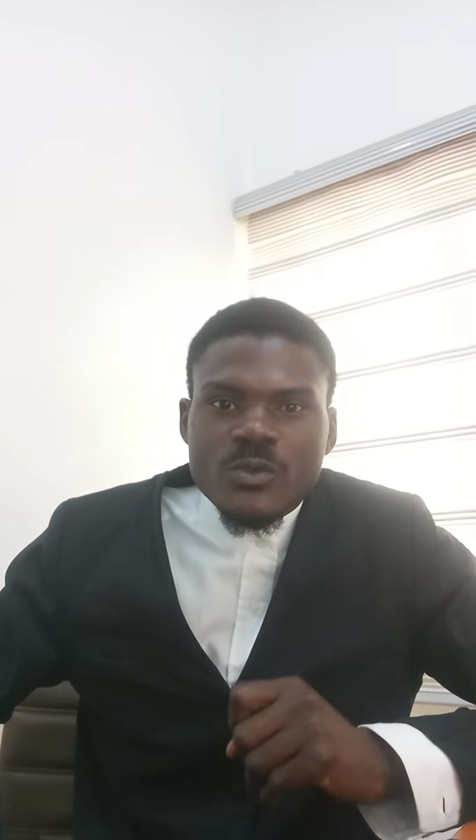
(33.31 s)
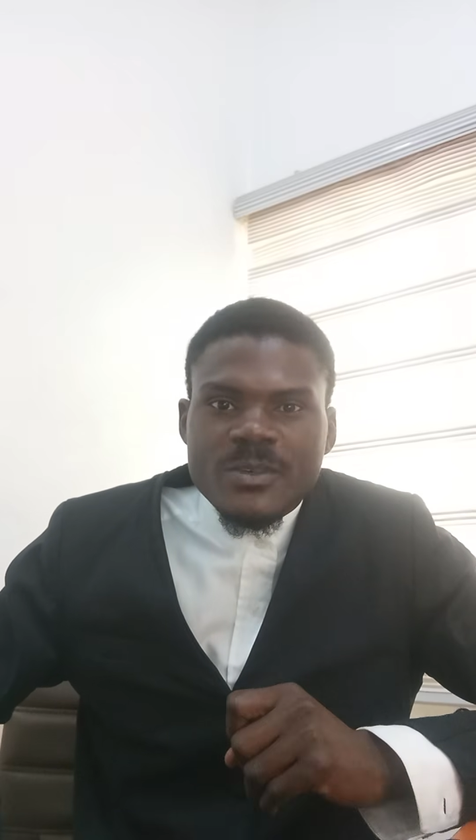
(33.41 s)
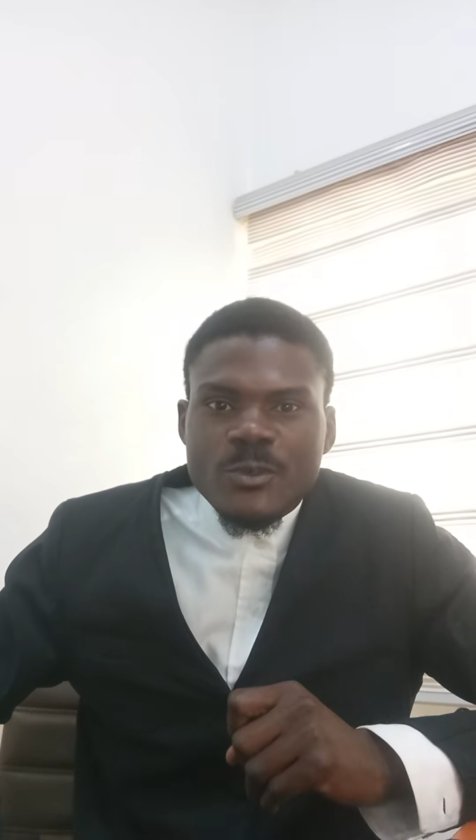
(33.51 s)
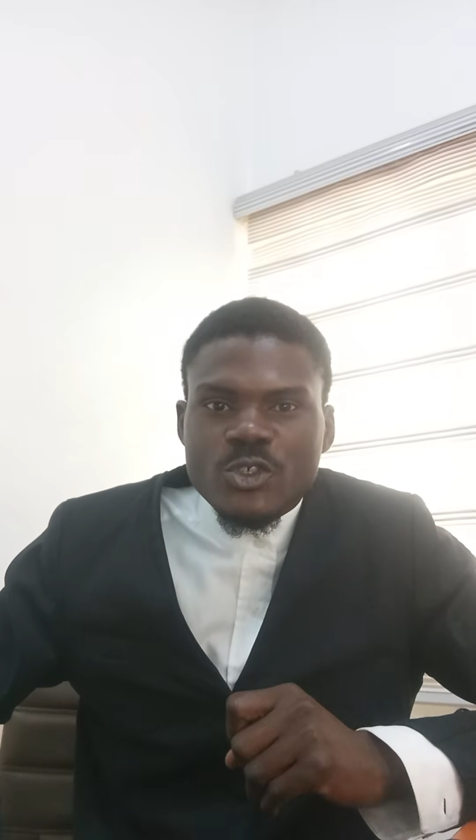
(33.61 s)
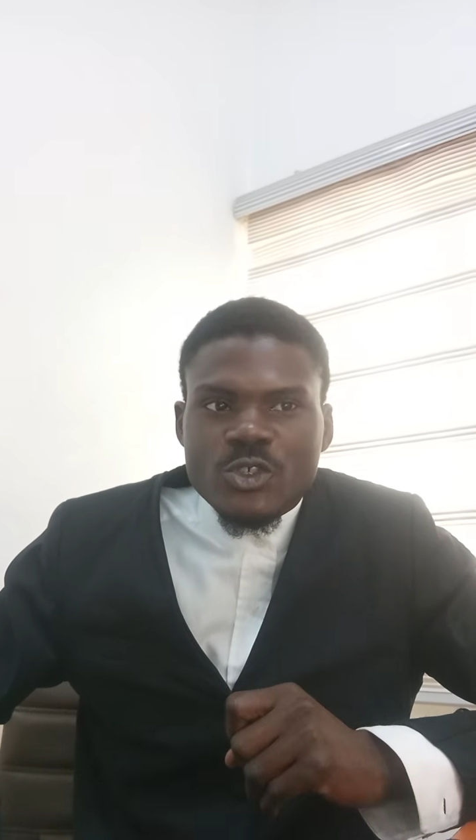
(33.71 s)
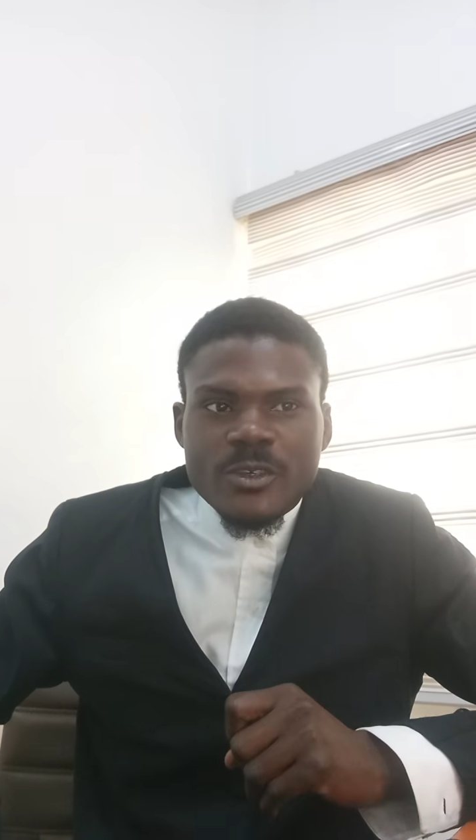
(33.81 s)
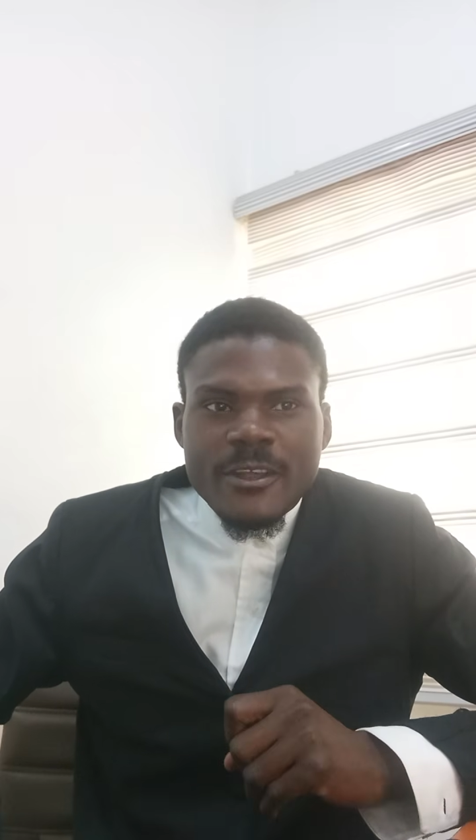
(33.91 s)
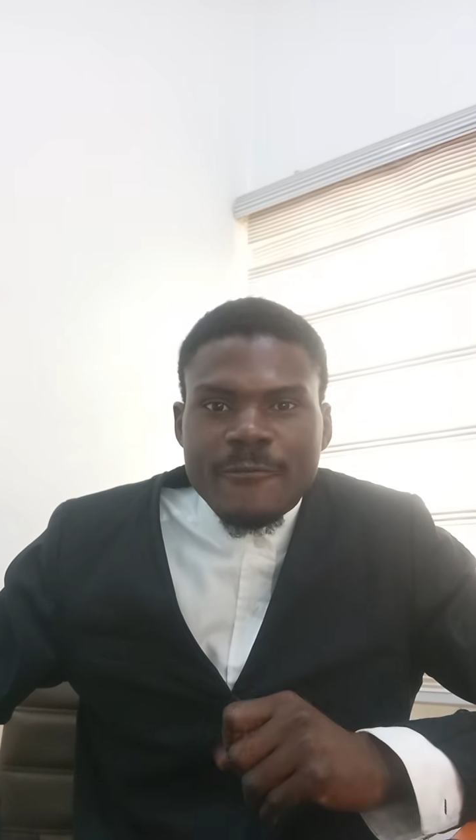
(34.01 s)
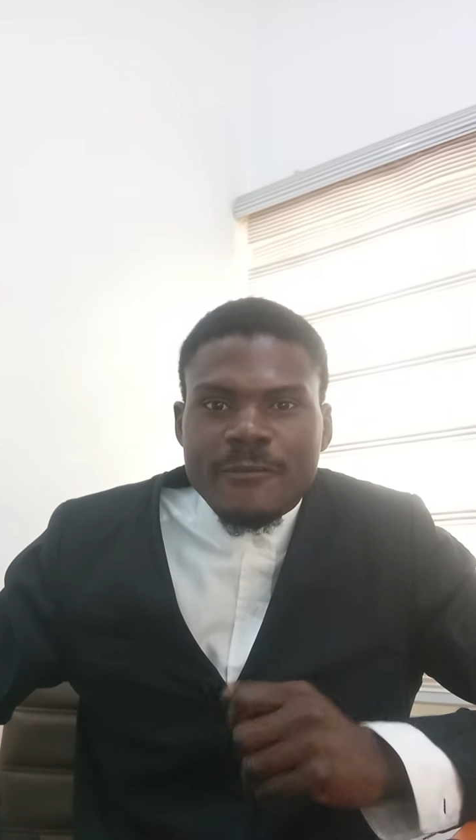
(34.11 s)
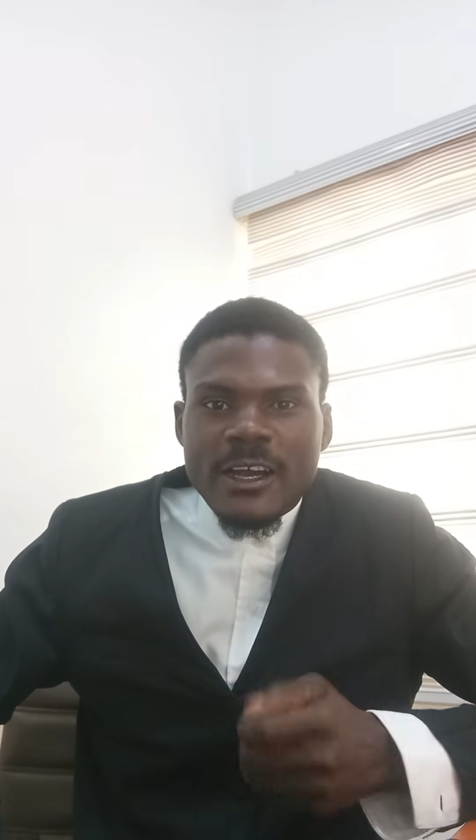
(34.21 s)
the motion he
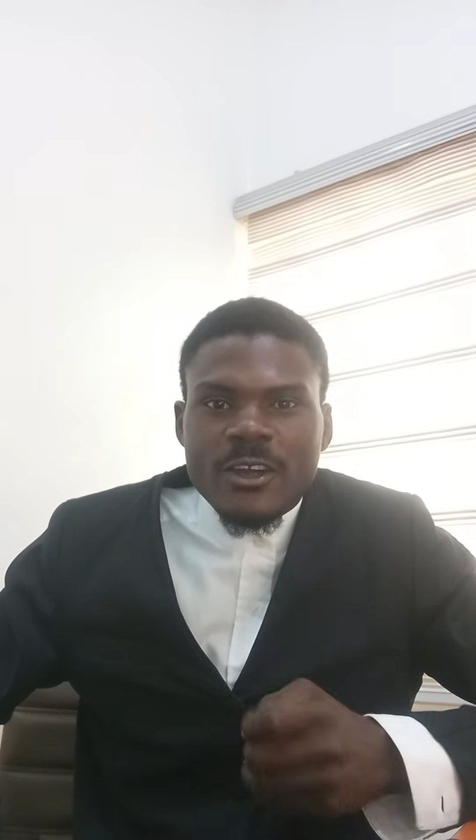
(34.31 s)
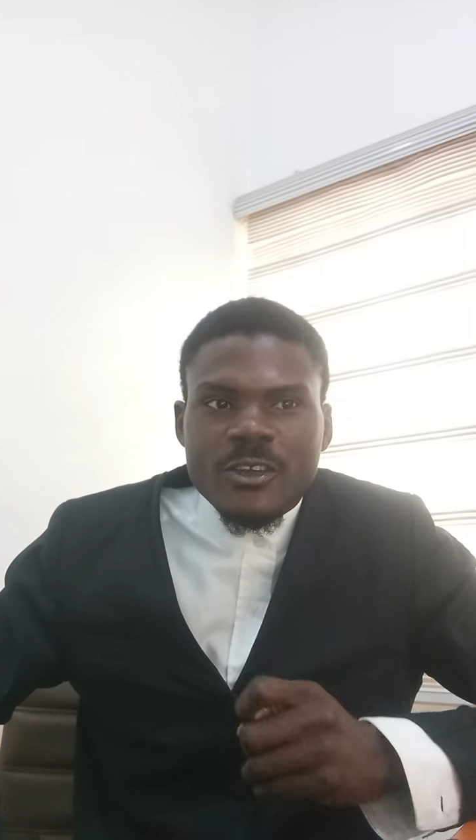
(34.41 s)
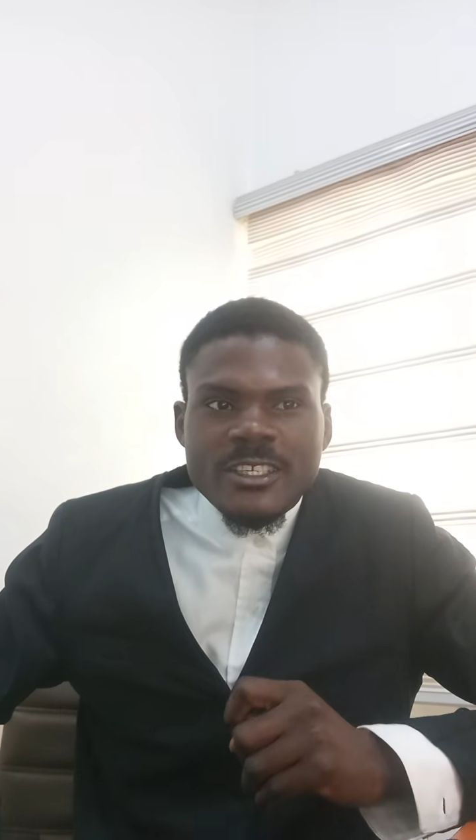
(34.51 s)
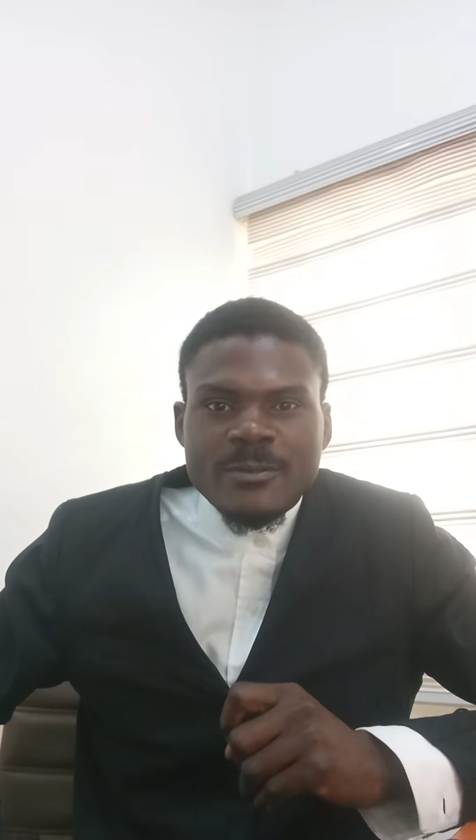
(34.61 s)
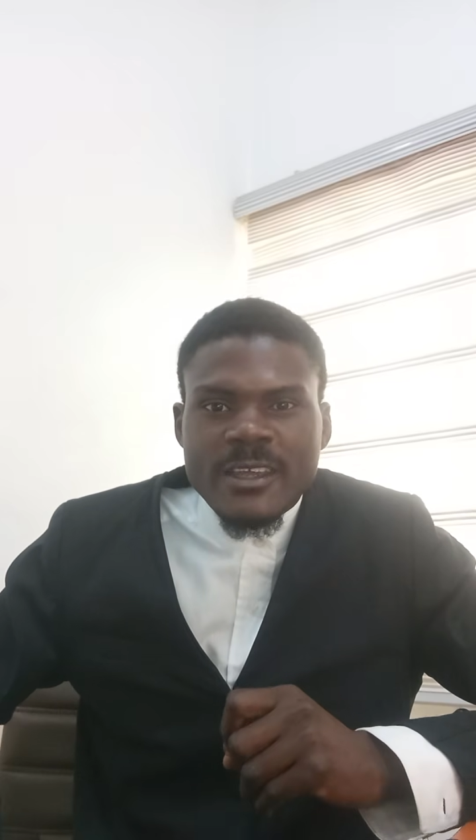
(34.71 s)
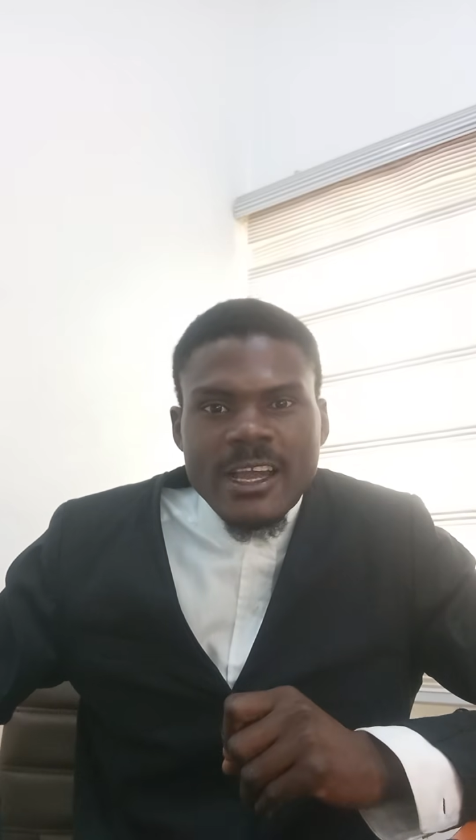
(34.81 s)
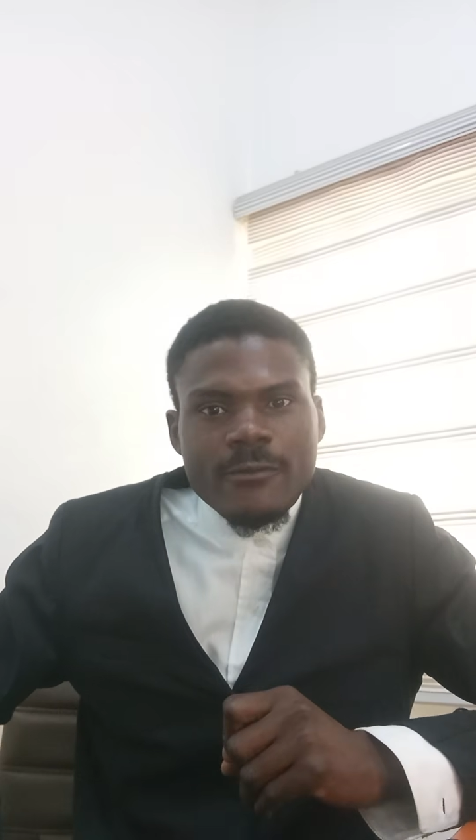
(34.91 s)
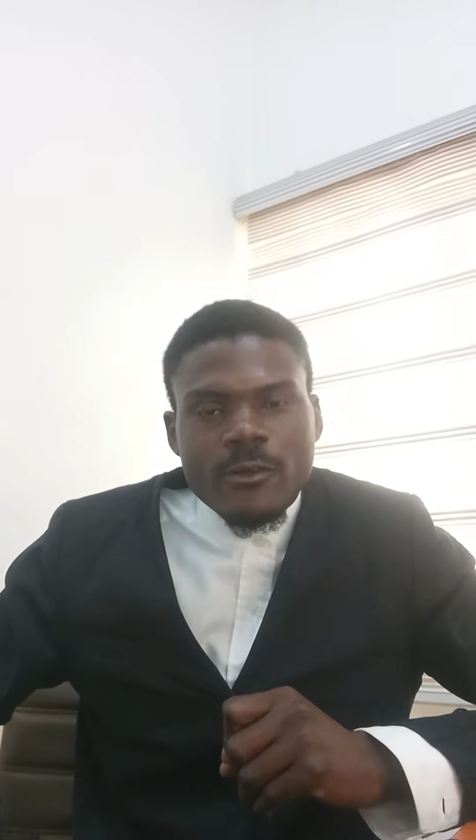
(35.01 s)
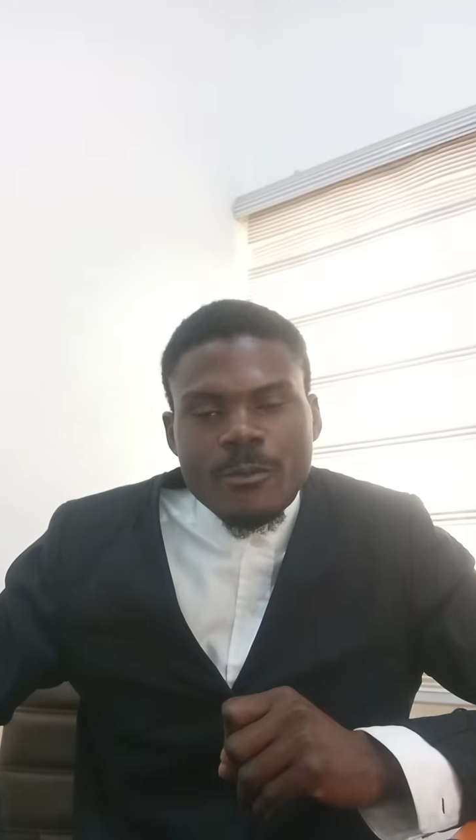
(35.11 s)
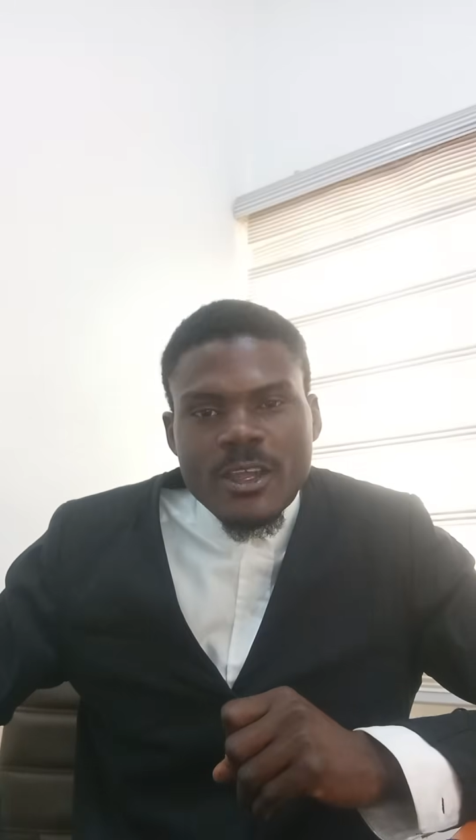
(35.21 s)
filed on his behalf
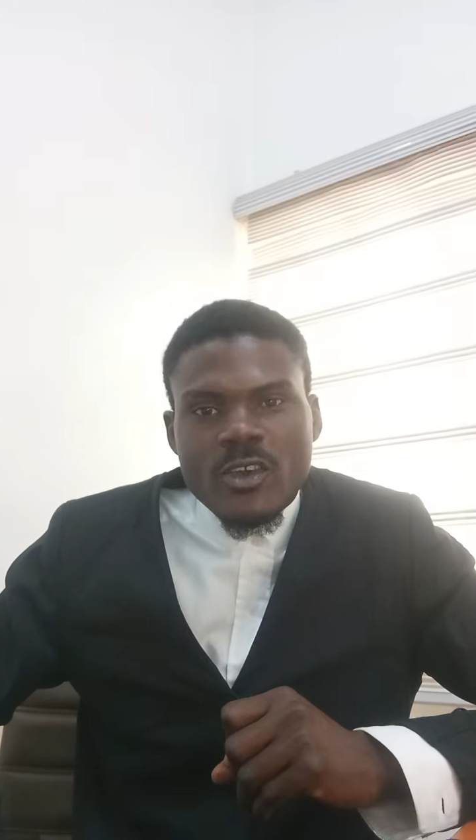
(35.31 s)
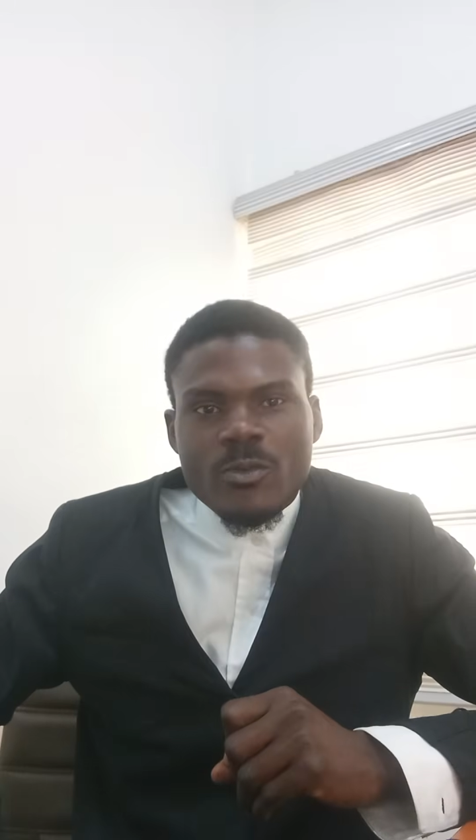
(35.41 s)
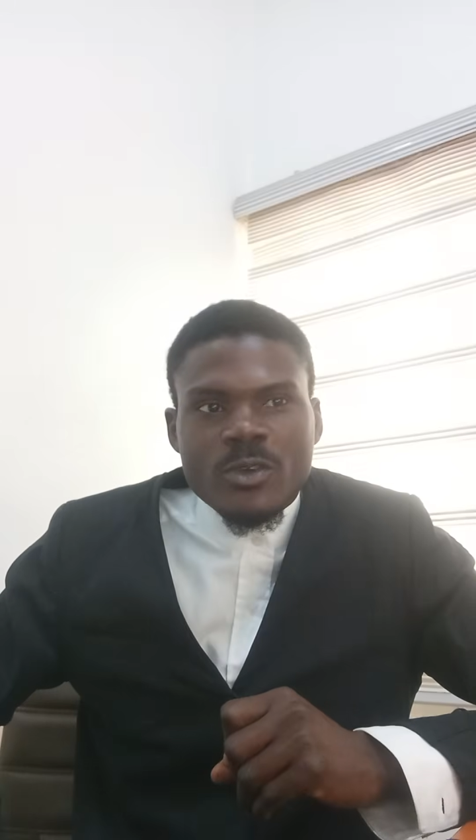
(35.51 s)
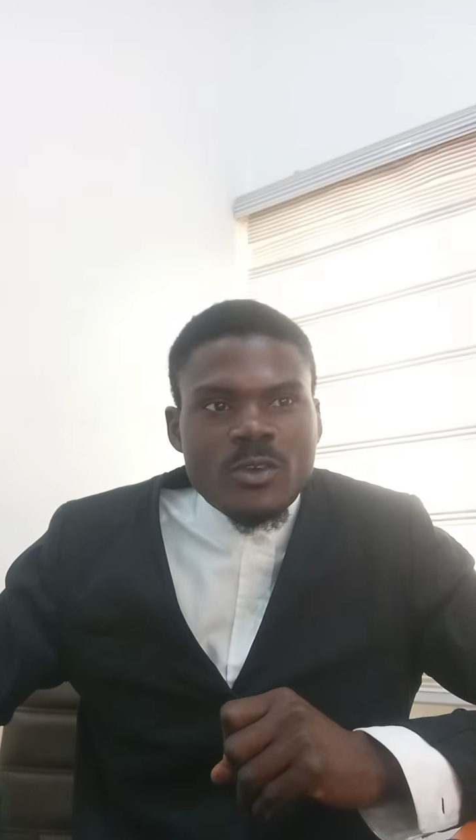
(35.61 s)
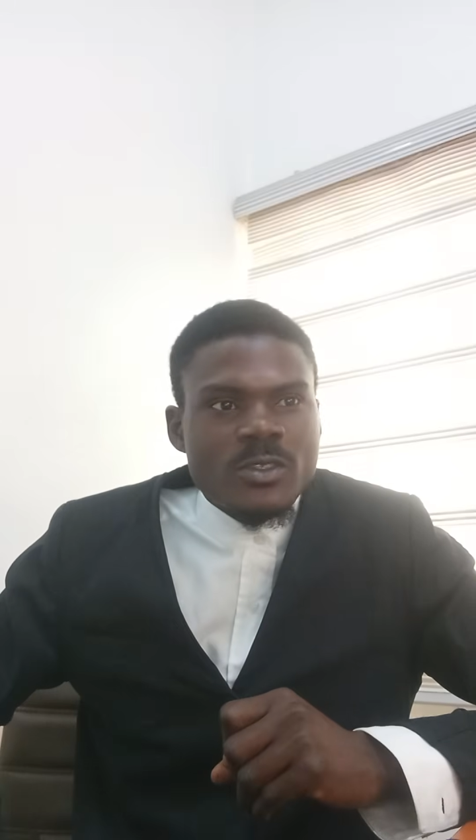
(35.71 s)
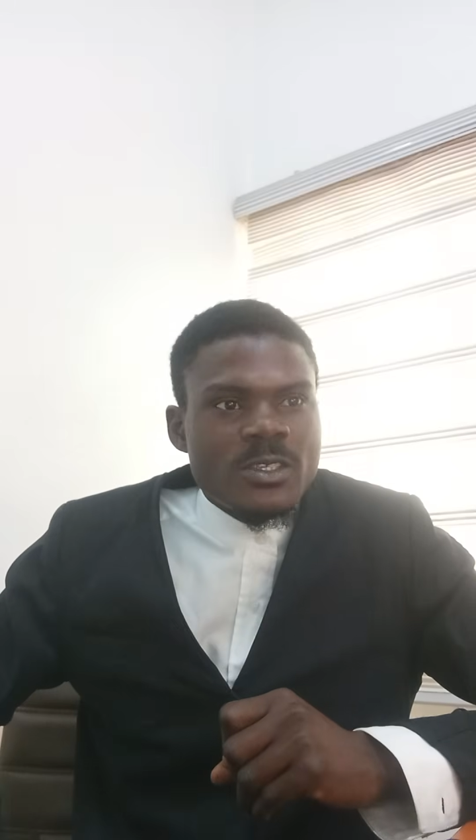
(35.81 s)
for bail because,